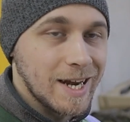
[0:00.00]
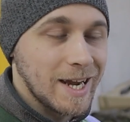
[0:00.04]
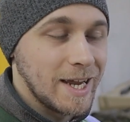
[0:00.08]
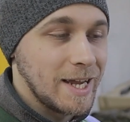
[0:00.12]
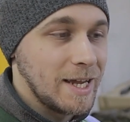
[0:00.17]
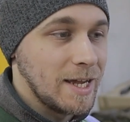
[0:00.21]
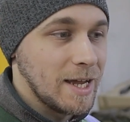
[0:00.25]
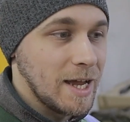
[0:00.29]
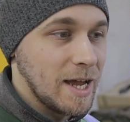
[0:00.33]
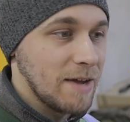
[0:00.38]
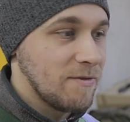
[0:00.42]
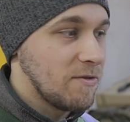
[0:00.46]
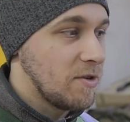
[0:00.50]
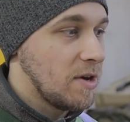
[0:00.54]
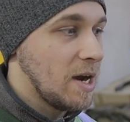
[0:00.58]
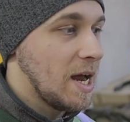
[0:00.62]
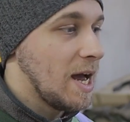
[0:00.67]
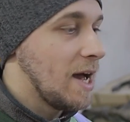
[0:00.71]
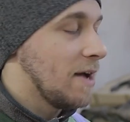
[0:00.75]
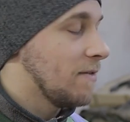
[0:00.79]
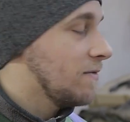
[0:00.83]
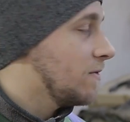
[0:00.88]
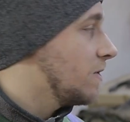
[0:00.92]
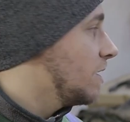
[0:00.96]
that I ever
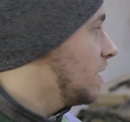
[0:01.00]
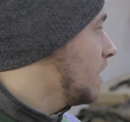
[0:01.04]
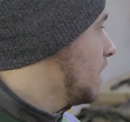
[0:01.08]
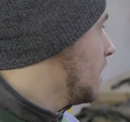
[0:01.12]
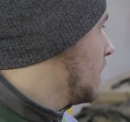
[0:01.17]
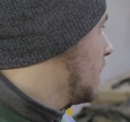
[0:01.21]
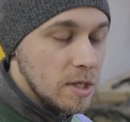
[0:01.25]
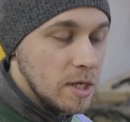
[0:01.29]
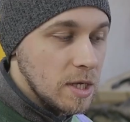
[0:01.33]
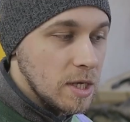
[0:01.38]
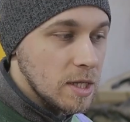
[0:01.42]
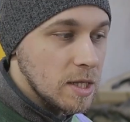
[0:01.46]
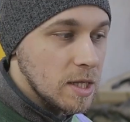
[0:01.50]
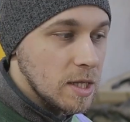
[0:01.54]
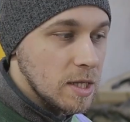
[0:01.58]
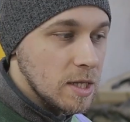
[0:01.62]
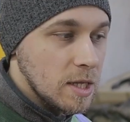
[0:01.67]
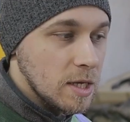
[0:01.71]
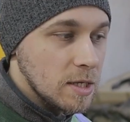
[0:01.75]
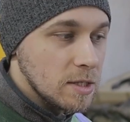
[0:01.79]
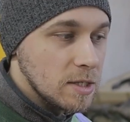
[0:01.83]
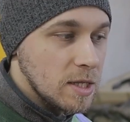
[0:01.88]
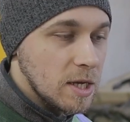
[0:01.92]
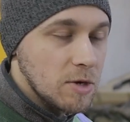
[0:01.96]
have.
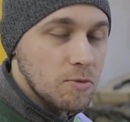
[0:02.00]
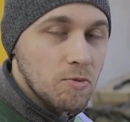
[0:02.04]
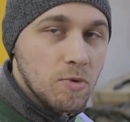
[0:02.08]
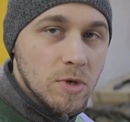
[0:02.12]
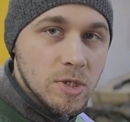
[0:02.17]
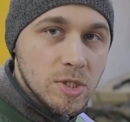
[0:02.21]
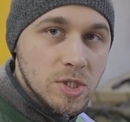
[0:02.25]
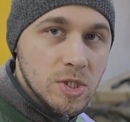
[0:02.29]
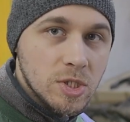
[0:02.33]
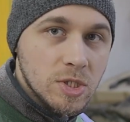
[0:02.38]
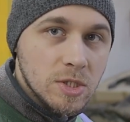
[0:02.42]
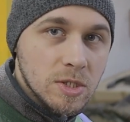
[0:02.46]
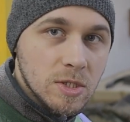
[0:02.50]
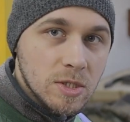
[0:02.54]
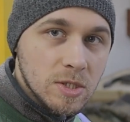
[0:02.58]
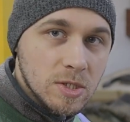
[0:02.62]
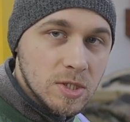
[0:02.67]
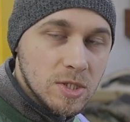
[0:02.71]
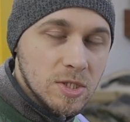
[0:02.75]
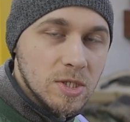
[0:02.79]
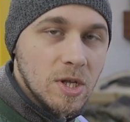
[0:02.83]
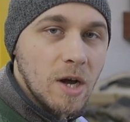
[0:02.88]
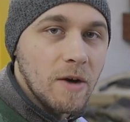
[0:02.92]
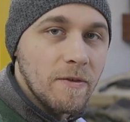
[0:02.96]
There was
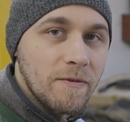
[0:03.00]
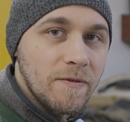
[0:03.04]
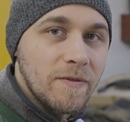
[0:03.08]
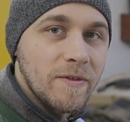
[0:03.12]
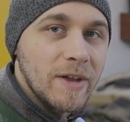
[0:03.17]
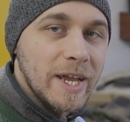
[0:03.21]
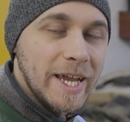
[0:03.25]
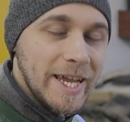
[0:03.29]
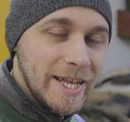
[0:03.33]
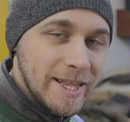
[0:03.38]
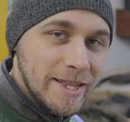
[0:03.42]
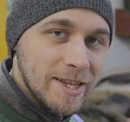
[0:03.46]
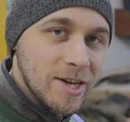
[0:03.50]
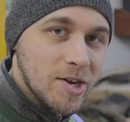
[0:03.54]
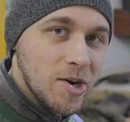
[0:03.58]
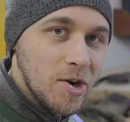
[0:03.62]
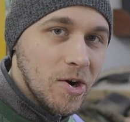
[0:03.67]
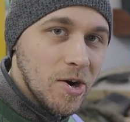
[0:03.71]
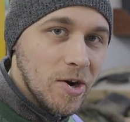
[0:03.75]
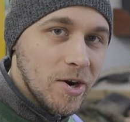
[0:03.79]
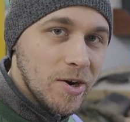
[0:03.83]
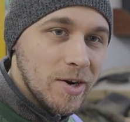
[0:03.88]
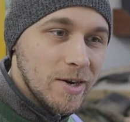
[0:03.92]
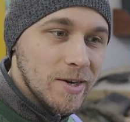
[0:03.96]
stuff in the
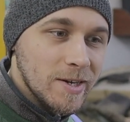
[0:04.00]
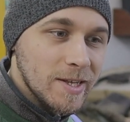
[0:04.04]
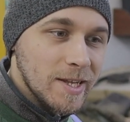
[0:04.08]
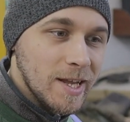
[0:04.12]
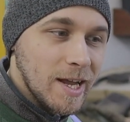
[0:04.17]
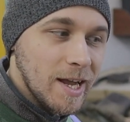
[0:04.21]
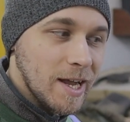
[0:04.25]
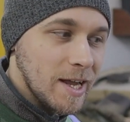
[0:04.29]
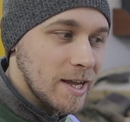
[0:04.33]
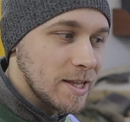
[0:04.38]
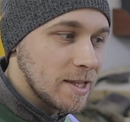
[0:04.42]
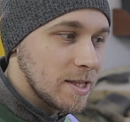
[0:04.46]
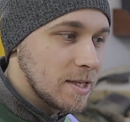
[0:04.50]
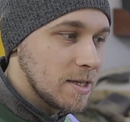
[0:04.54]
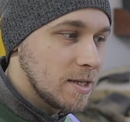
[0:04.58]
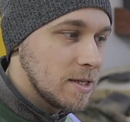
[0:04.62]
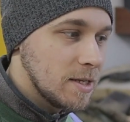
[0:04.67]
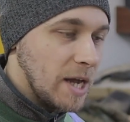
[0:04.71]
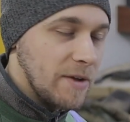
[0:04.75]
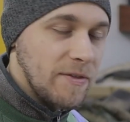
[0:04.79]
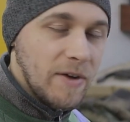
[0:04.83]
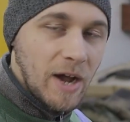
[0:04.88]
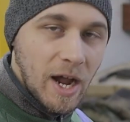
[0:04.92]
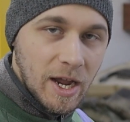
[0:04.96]
car that
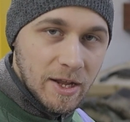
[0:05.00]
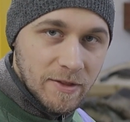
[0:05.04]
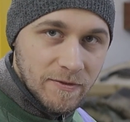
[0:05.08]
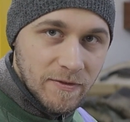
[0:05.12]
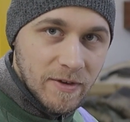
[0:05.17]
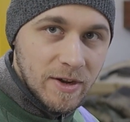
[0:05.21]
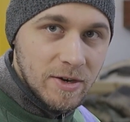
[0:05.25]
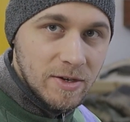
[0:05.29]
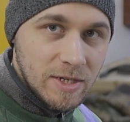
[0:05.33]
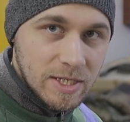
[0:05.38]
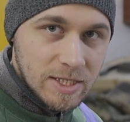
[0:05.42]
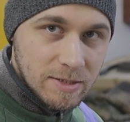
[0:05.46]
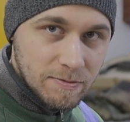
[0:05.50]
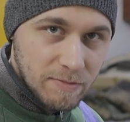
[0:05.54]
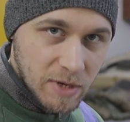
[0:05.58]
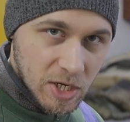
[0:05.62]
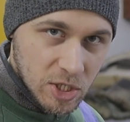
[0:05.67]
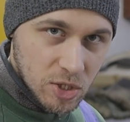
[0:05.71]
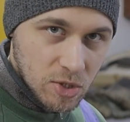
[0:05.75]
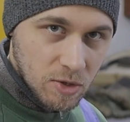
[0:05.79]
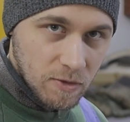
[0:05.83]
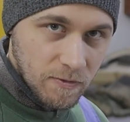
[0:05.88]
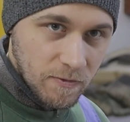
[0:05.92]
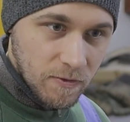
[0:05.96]
I find very
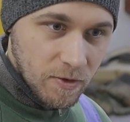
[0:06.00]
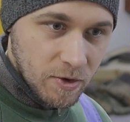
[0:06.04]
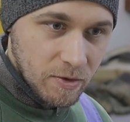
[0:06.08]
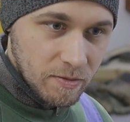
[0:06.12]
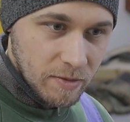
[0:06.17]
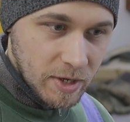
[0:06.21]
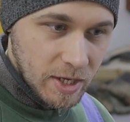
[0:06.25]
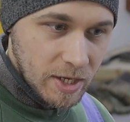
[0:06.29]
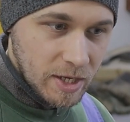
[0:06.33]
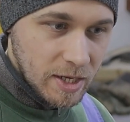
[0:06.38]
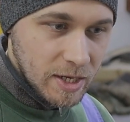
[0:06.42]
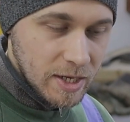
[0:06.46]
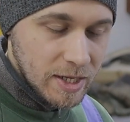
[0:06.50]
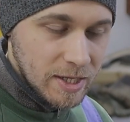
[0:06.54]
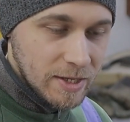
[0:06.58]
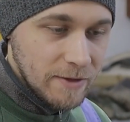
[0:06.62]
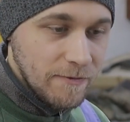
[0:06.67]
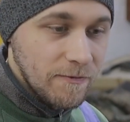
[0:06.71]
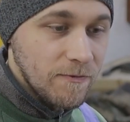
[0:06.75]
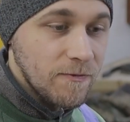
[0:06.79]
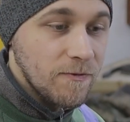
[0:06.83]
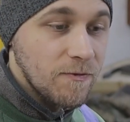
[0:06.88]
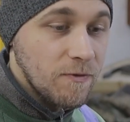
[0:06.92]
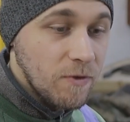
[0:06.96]
special for me.
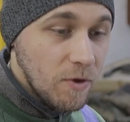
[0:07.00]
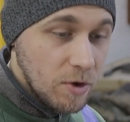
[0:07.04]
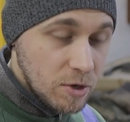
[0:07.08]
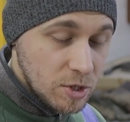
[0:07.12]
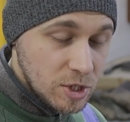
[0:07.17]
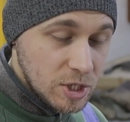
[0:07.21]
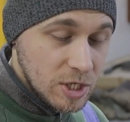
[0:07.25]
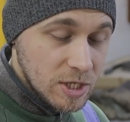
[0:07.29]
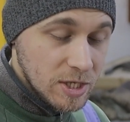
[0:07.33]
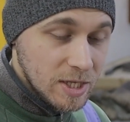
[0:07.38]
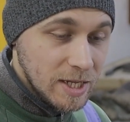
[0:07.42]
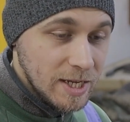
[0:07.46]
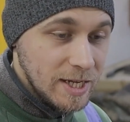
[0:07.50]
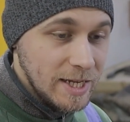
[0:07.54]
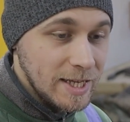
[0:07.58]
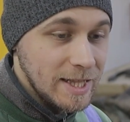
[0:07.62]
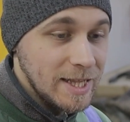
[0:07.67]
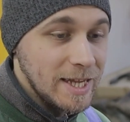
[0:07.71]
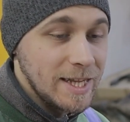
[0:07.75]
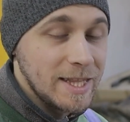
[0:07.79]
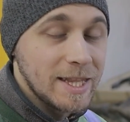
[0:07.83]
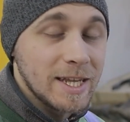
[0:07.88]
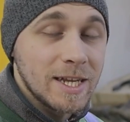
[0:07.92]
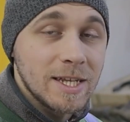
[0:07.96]
Fortunately,
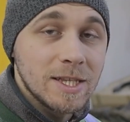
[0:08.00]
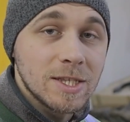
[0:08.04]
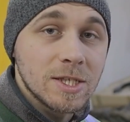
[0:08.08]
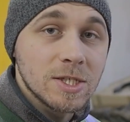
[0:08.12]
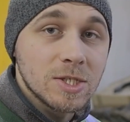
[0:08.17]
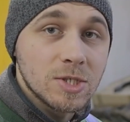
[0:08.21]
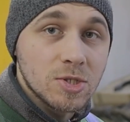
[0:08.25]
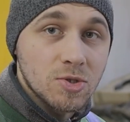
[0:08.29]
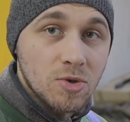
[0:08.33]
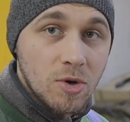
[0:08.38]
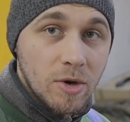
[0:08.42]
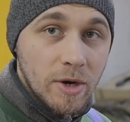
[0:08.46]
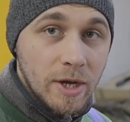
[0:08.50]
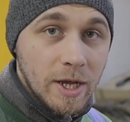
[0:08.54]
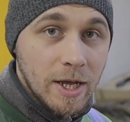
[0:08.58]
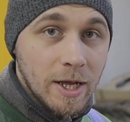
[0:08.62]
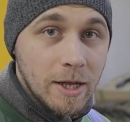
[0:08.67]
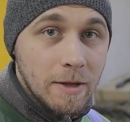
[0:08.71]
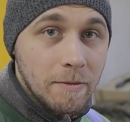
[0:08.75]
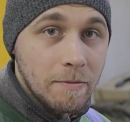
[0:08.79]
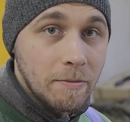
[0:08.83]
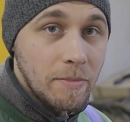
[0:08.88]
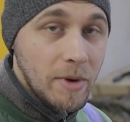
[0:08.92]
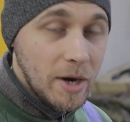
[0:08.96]
they didn't destroy
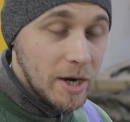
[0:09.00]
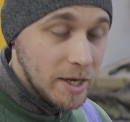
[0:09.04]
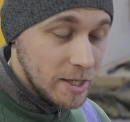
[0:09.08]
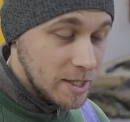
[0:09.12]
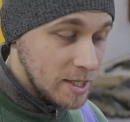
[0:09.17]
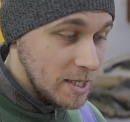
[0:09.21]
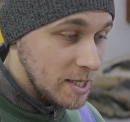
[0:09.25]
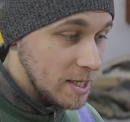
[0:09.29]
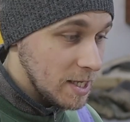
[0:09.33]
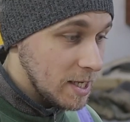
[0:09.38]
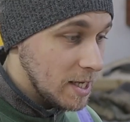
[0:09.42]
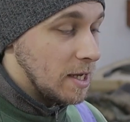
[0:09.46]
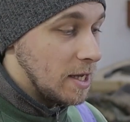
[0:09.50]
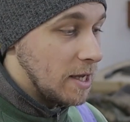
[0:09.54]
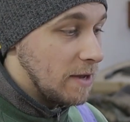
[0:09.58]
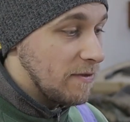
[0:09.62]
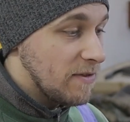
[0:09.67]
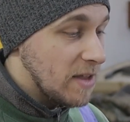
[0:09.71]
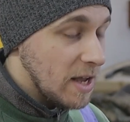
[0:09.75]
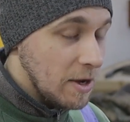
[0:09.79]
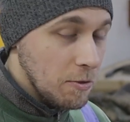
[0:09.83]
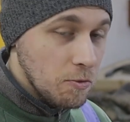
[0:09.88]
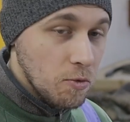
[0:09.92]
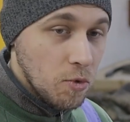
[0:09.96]
it, but
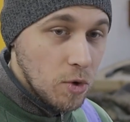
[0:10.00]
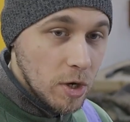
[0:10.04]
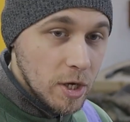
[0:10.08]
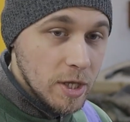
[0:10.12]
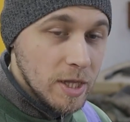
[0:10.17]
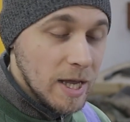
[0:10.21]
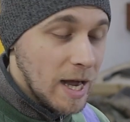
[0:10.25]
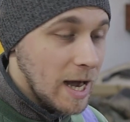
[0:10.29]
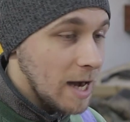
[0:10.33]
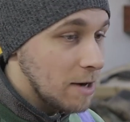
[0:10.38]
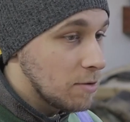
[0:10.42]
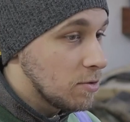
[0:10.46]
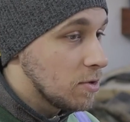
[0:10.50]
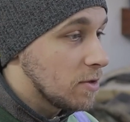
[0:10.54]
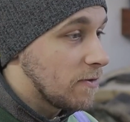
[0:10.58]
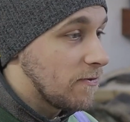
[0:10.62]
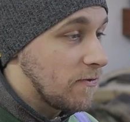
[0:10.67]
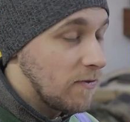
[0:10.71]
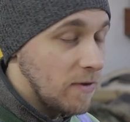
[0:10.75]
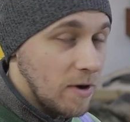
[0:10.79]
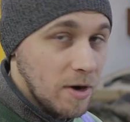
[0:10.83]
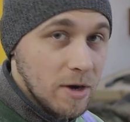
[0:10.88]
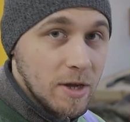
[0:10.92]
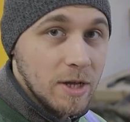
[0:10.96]
if they would, I would
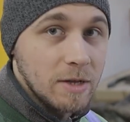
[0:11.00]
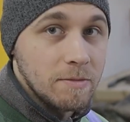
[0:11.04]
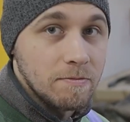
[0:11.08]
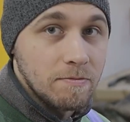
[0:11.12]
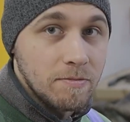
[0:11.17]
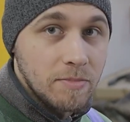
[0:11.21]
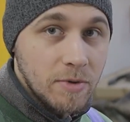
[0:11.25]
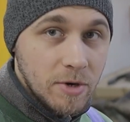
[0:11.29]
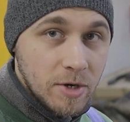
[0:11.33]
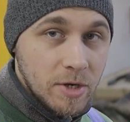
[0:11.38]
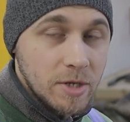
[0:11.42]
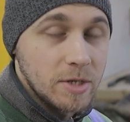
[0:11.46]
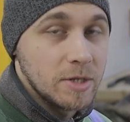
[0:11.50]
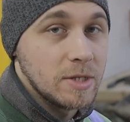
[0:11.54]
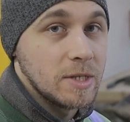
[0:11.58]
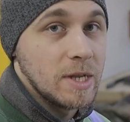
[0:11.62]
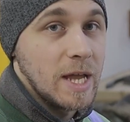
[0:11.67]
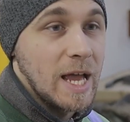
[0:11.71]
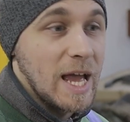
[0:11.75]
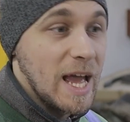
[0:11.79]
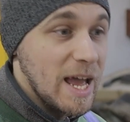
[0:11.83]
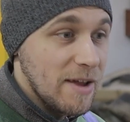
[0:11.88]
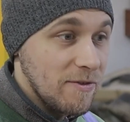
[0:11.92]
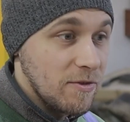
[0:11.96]
fucking burn
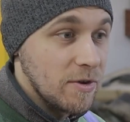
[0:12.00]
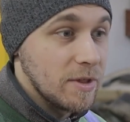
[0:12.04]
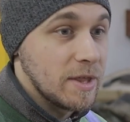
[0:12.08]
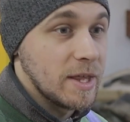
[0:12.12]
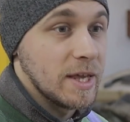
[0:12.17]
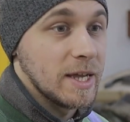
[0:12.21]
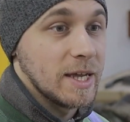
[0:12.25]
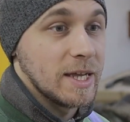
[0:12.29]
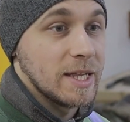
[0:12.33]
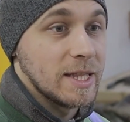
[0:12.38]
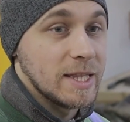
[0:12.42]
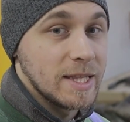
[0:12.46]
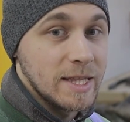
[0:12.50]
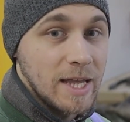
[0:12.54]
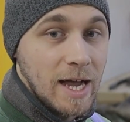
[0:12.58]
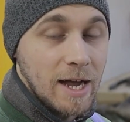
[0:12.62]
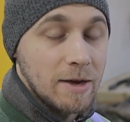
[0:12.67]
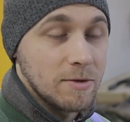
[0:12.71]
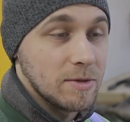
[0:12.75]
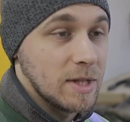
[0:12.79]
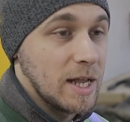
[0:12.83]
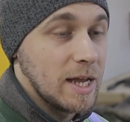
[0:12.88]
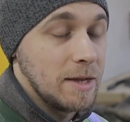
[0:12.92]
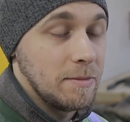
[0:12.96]
everything
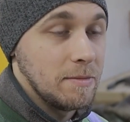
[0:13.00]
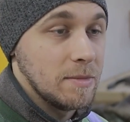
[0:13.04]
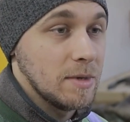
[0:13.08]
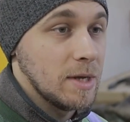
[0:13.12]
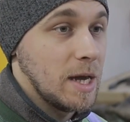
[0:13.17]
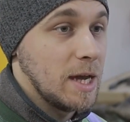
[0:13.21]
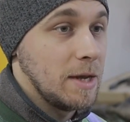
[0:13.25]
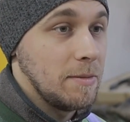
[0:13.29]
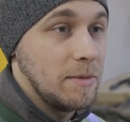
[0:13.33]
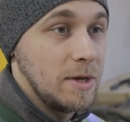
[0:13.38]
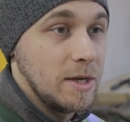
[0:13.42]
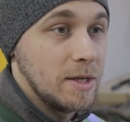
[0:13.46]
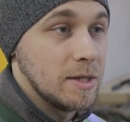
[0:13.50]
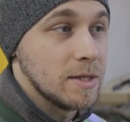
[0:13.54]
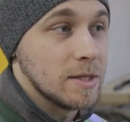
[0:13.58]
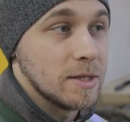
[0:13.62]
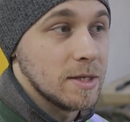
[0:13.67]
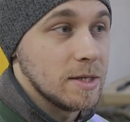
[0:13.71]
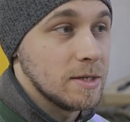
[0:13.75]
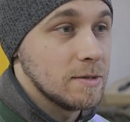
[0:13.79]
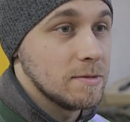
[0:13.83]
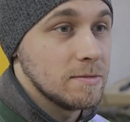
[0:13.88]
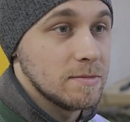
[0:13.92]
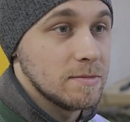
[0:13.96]
down. I mean,